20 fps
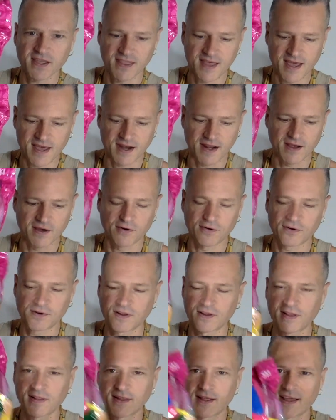that out.
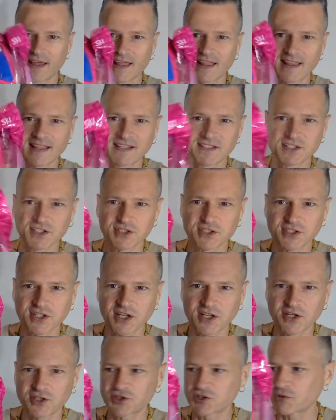Like the
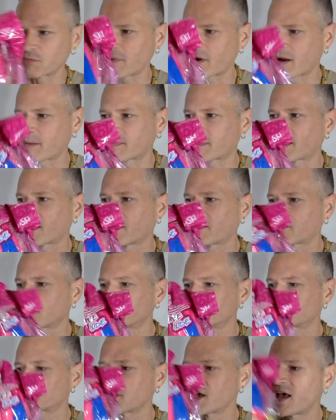signature Barbie
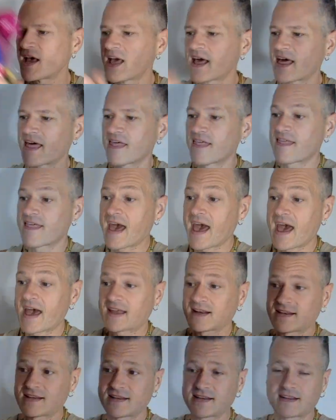colors
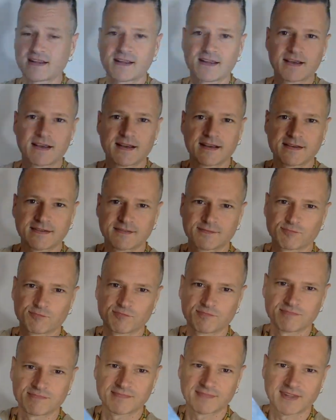that
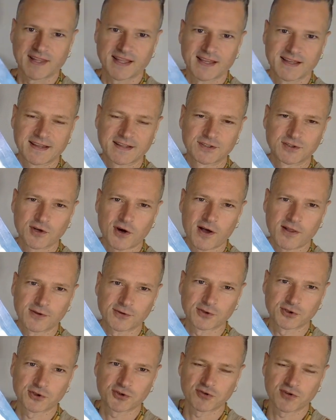like
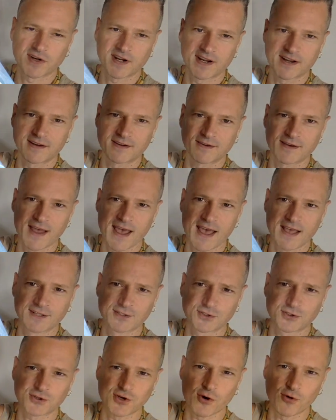Dollar Tree
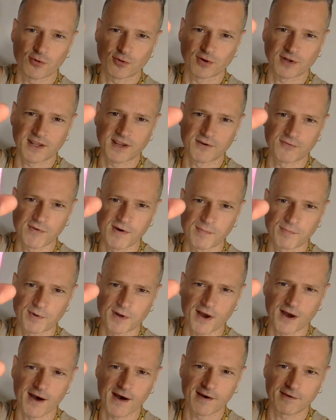has totally ripped
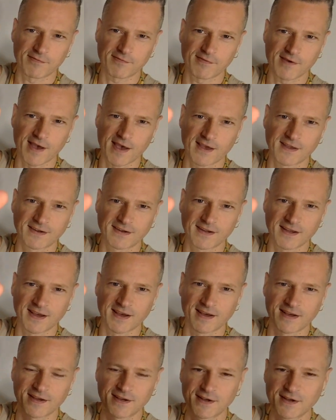off and uh,